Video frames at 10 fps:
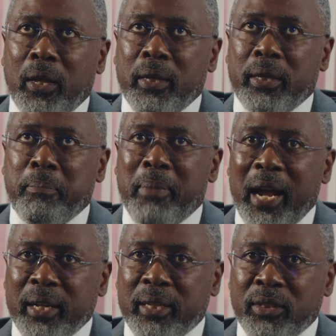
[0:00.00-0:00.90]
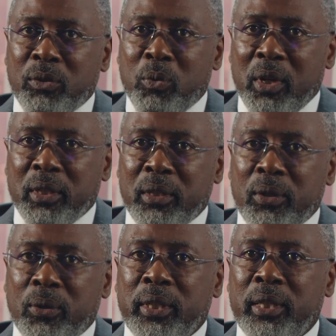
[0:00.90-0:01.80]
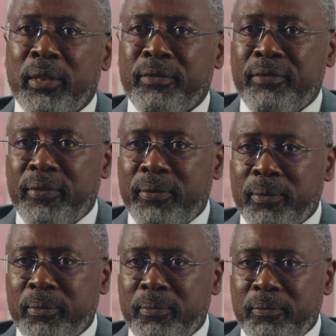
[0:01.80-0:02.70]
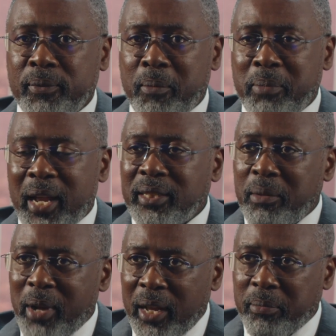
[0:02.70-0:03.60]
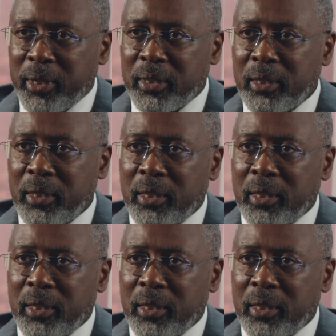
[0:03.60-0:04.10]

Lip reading: The bank is the one, or the compliance department,